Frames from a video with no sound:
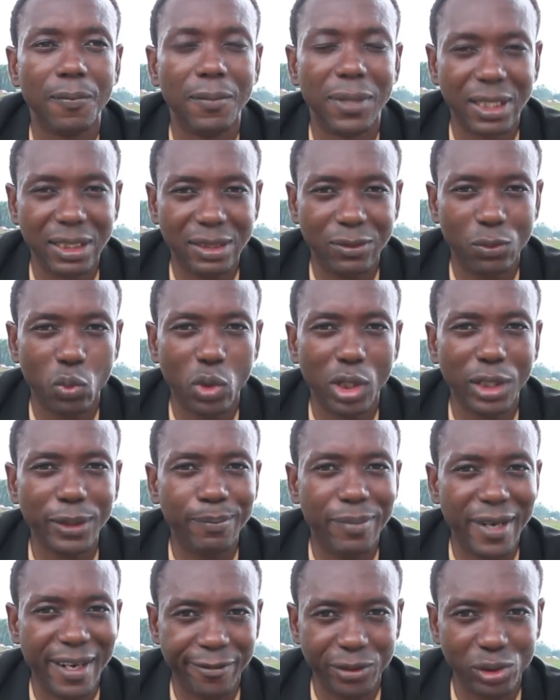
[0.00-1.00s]
But
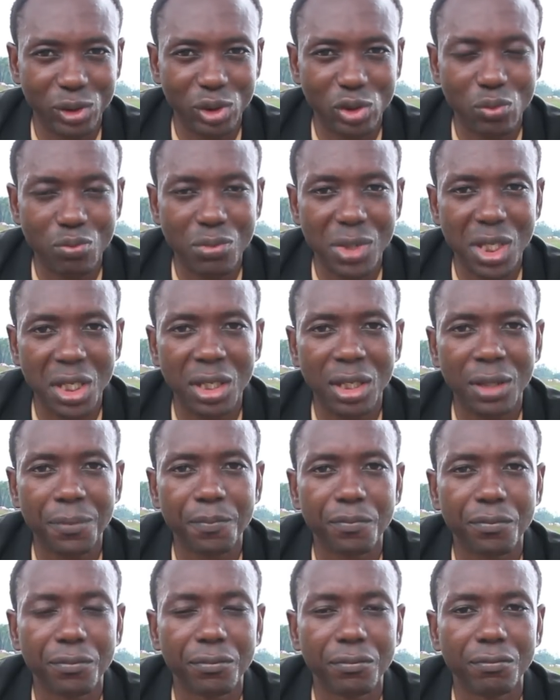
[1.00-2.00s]
what baffles me
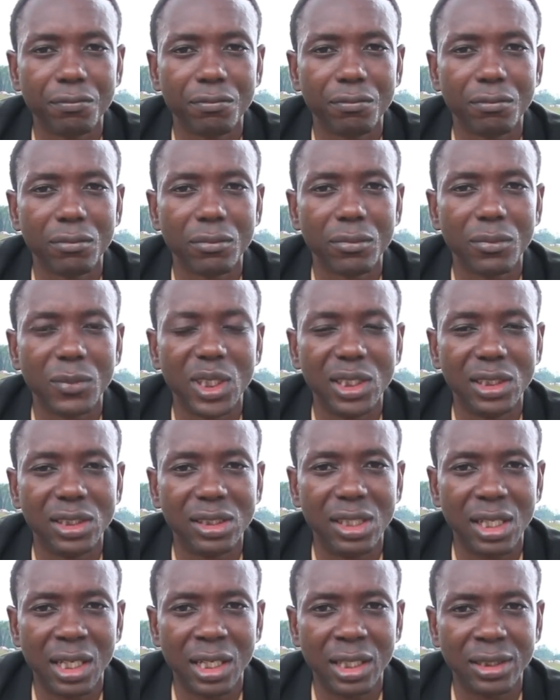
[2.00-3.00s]
is
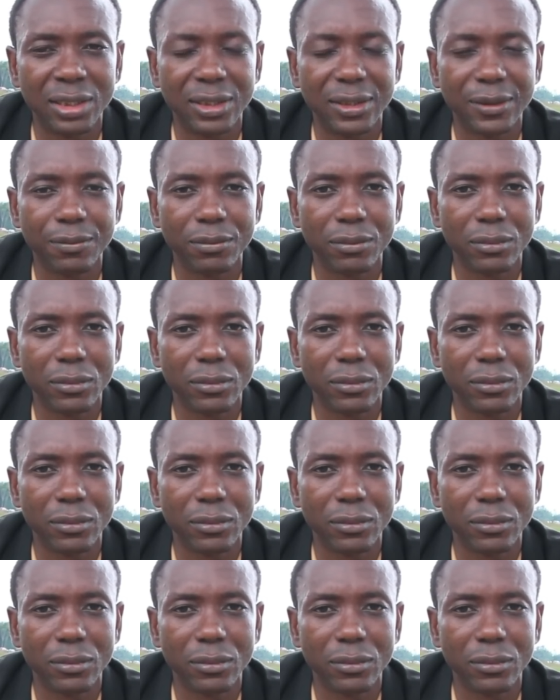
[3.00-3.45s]
that